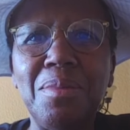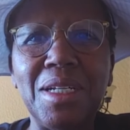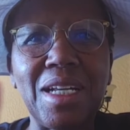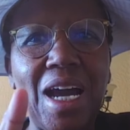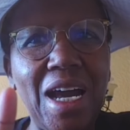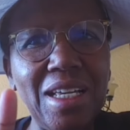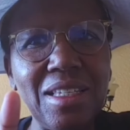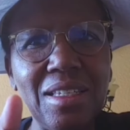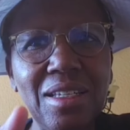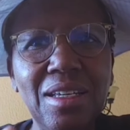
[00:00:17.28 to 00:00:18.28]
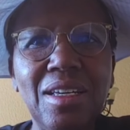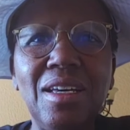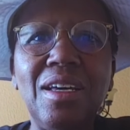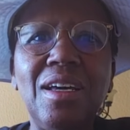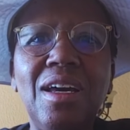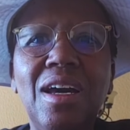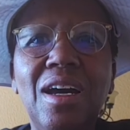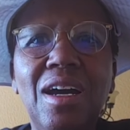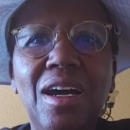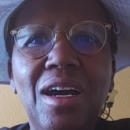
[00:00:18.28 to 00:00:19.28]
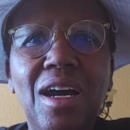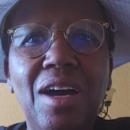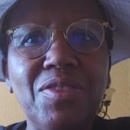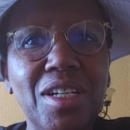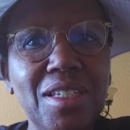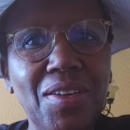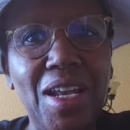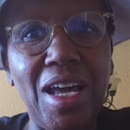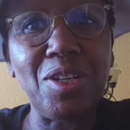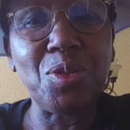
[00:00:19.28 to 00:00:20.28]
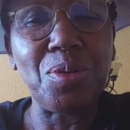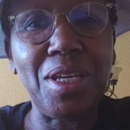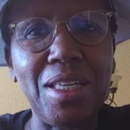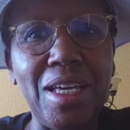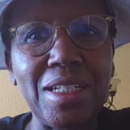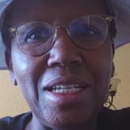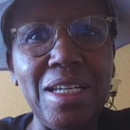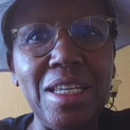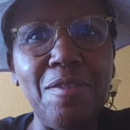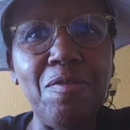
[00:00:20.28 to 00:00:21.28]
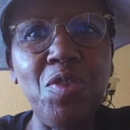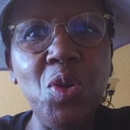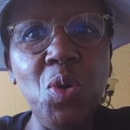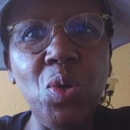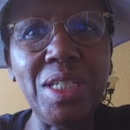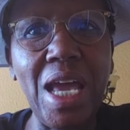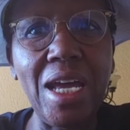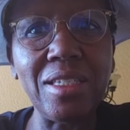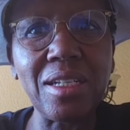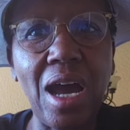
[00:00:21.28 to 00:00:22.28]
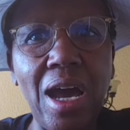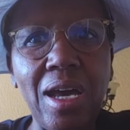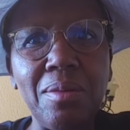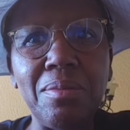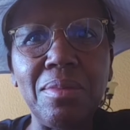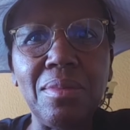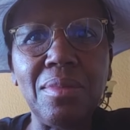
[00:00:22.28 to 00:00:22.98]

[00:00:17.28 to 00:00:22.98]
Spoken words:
But guys, I've just realized today that in a few days' time,